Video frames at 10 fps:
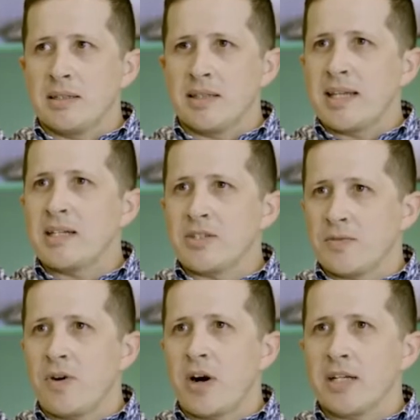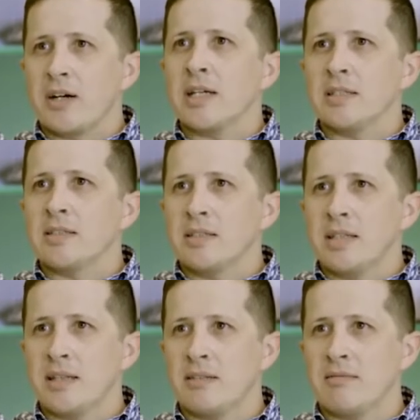land is finite
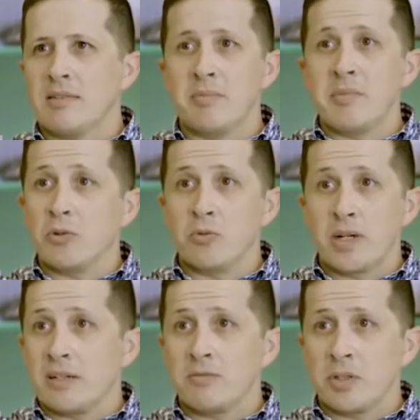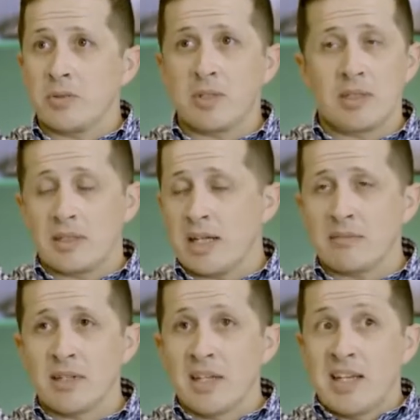in the middle ring of Brisbane and,
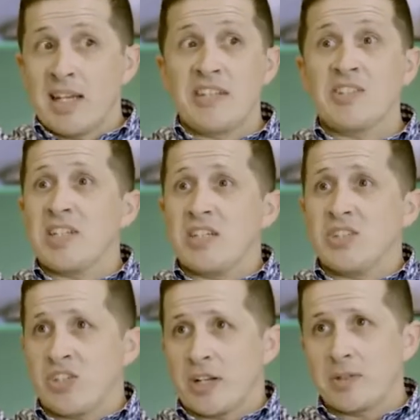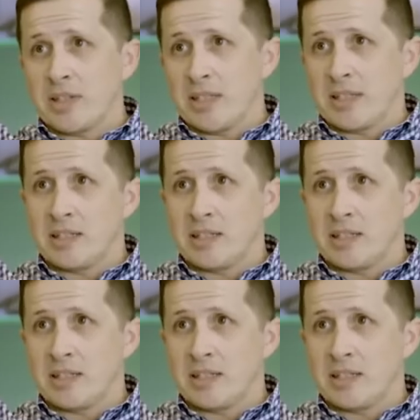and in cities generally.